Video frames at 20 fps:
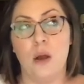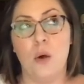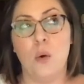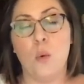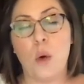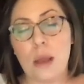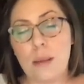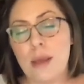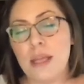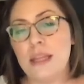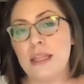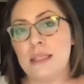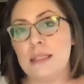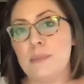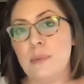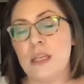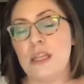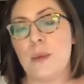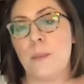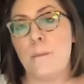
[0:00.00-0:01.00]
why might this
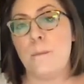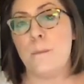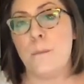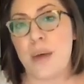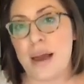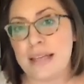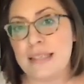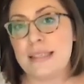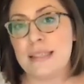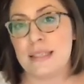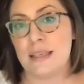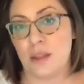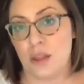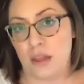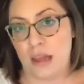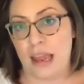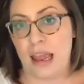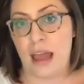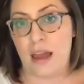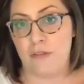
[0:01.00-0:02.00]
be the best
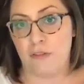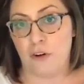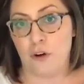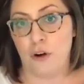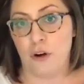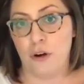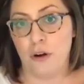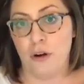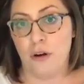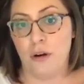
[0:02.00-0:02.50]
thing ever?